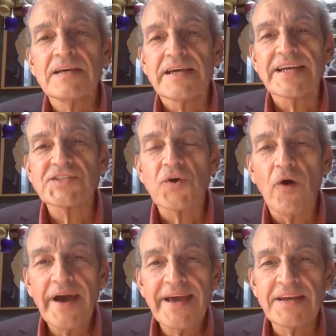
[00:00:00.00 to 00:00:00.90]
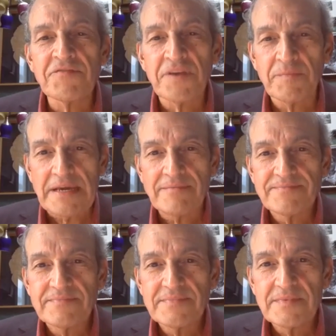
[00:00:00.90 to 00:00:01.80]
It's quiet in Vimy
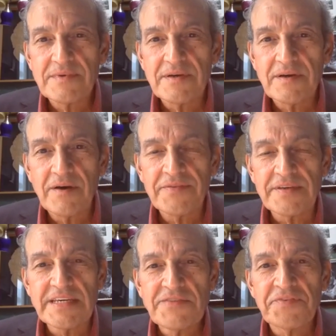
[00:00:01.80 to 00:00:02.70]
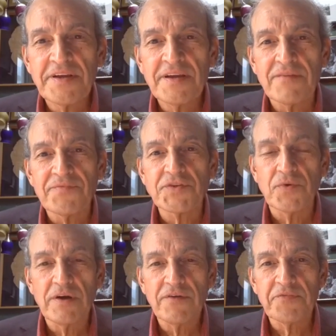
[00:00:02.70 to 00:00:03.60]
on the evening of the
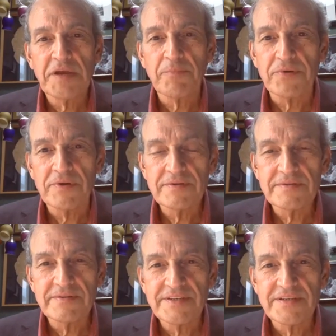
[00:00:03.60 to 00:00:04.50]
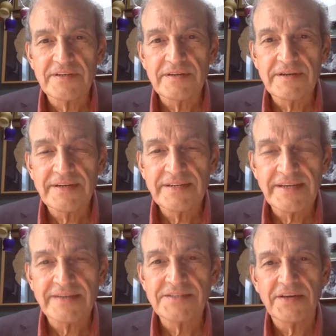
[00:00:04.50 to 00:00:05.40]
12th of April, this
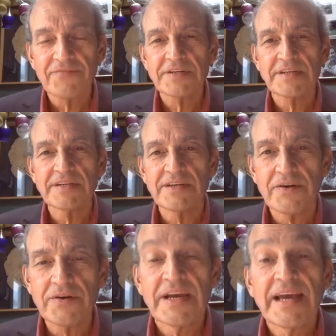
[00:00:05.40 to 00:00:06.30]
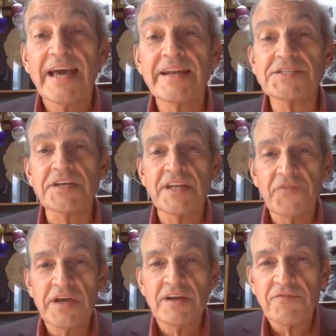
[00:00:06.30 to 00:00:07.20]
1917 year, and a
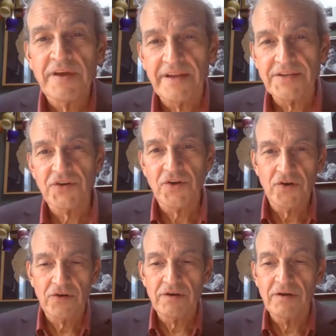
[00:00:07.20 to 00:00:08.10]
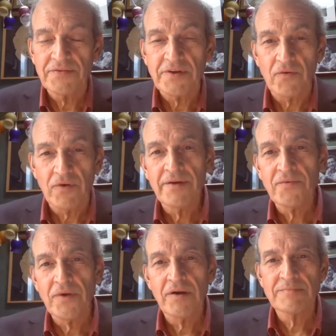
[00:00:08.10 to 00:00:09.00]
significant event has occurred on the ground
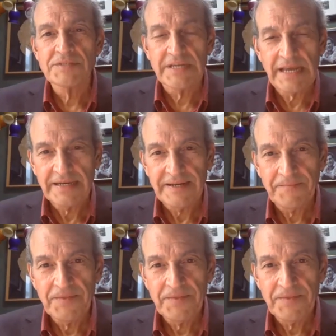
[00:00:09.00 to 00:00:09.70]
where I'm standing.